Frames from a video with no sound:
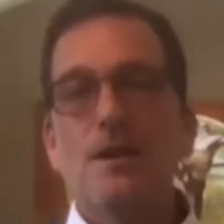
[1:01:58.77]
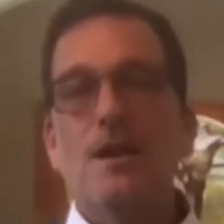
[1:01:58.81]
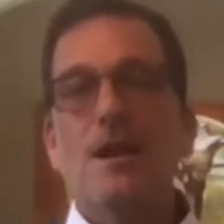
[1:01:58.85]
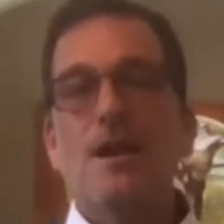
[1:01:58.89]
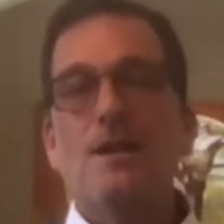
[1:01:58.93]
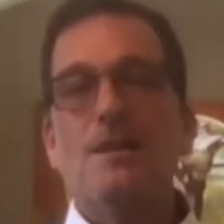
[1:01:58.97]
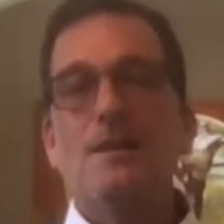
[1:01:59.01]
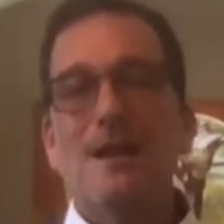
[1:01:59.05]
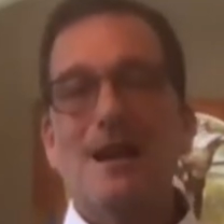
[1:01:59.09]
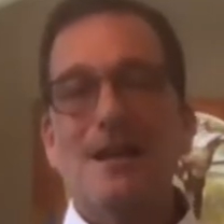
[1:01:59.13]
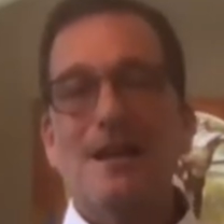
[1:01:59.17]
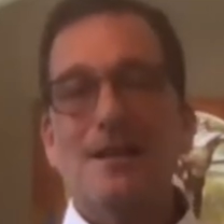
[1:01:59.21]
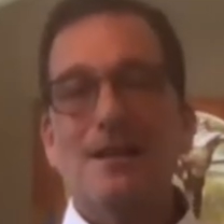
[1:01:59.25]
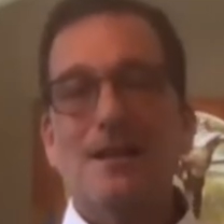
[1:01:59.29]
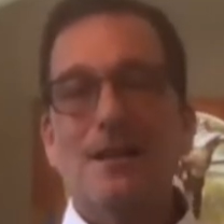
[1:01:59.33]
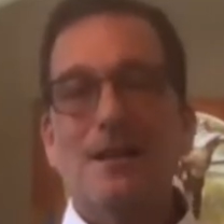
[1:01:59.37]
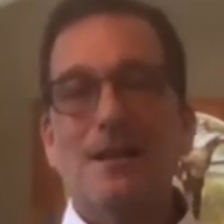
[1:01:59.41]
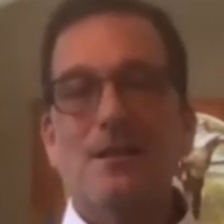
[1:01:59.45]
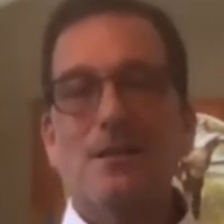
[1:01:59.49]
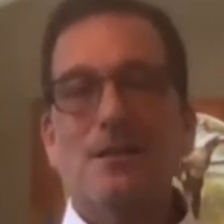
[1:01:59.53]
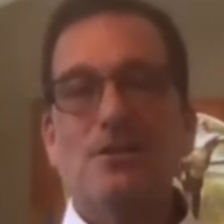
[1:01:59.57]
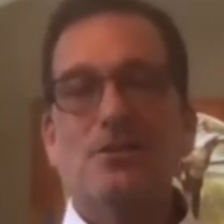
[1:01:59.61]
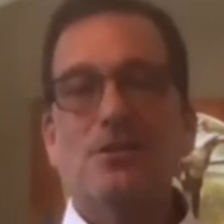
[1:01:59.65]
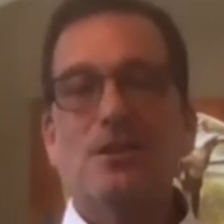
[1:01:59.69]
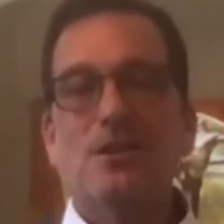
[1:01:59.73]
and not letting
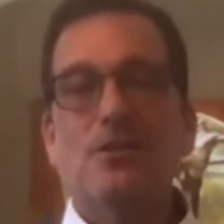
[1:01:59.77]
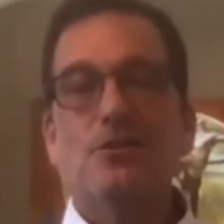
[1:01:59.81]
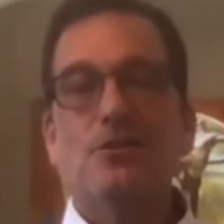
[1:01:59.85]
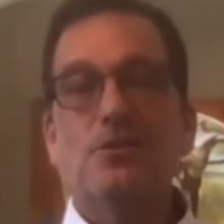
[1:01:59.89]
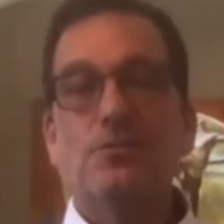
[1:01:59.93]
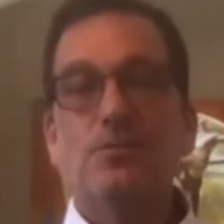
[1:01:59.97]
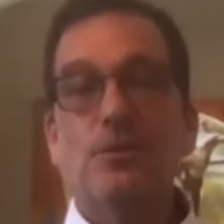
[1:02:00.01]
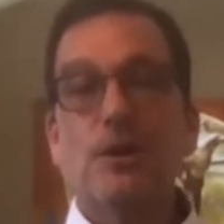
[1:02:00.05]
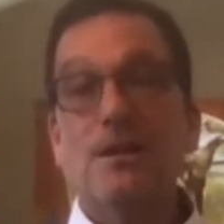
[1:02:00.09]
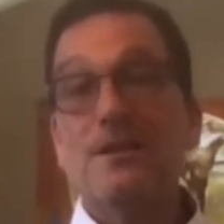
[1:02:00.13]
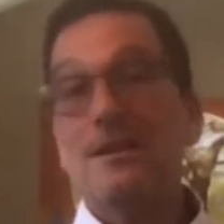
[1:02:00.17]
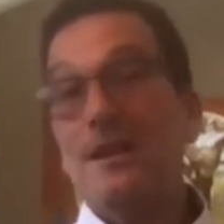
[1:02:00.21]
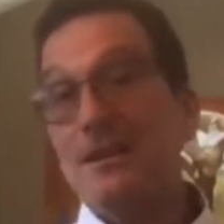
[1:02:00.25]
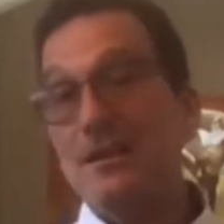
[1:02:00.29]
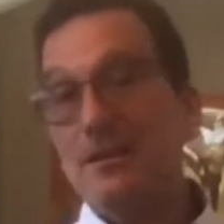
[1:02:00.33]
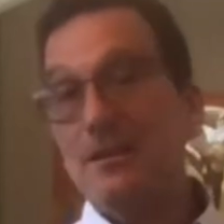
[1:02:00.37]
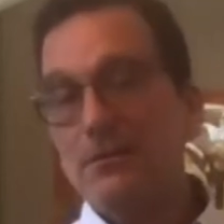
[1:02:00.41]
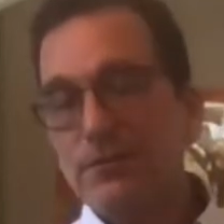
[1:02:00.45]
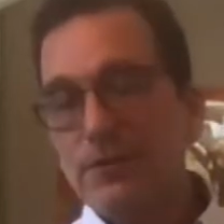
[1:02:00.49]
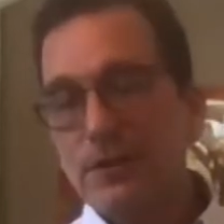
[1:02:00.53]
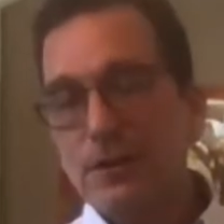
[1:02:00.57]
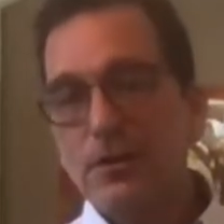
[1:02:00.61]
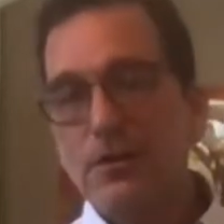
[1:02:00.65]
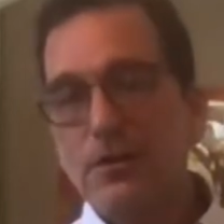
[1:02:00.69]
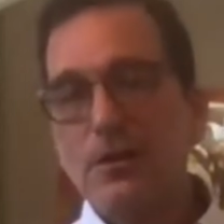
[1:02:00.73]
this thing spread, and then
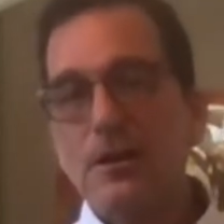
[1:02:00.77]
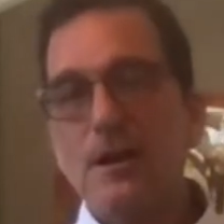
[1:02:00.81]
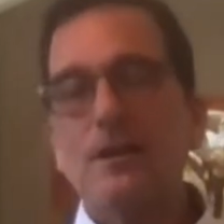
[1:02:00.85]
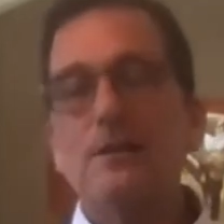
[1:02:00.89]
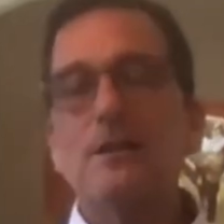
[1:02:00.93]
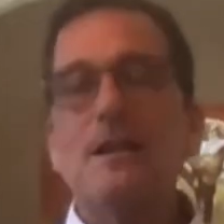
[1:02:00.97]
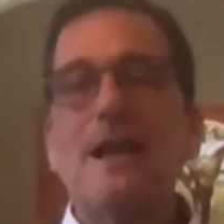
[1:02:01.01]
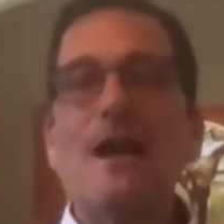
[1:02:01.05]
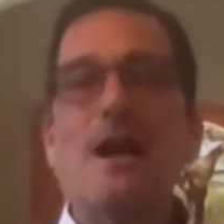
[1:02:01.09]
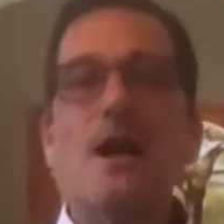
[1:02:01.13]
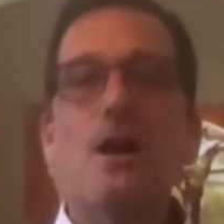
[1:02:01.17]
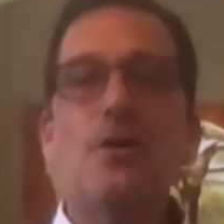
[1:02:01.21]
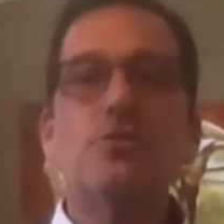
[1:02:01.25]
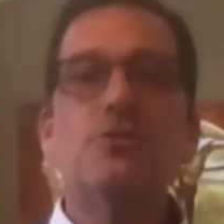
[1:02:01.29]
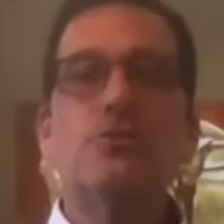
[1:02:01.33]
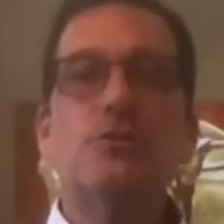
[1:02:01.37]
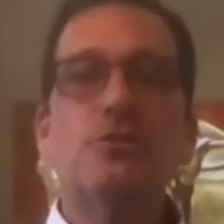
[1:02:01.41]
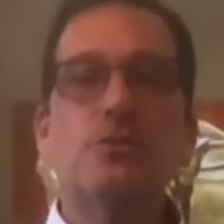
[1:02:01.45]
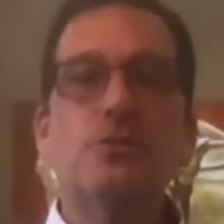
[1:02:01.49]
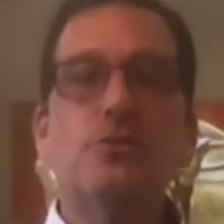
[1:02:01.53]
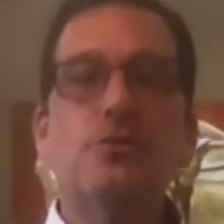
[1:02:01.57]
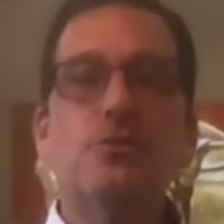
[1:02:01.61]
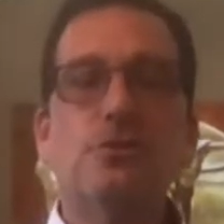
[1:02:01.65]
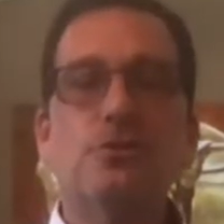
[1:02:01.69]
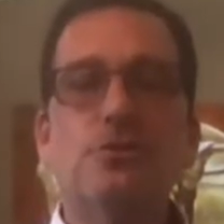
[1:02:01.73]
figuring out how to
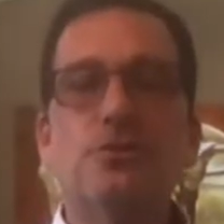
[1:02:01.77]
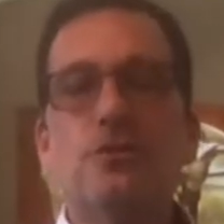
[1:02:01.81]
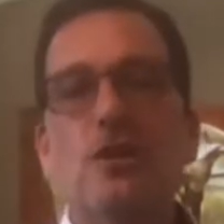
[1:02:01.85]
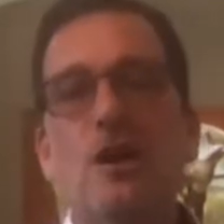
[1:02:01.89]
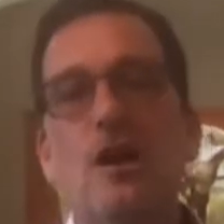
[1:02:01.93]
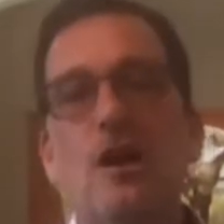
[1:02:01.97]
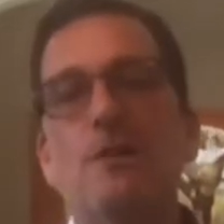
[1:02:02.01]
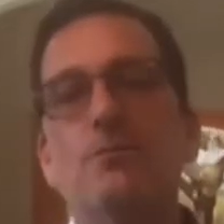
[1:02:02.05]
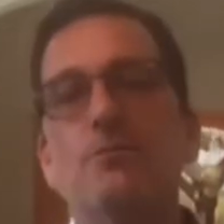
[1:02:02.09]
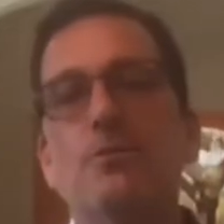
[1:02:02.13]
use your time